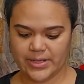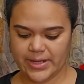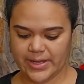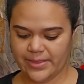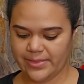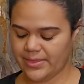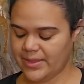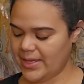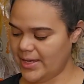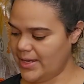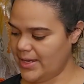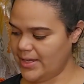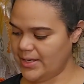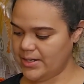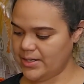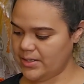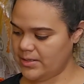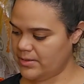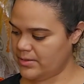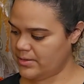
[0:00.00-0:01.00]
And then
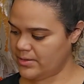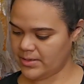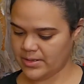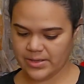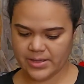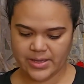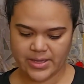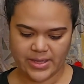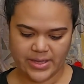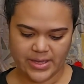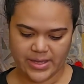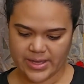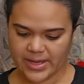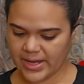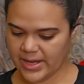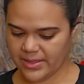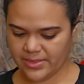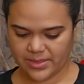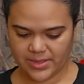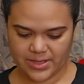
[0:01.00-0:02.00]
I
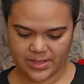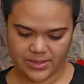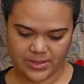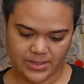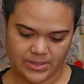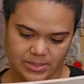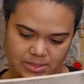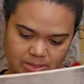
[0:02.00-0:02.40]
think this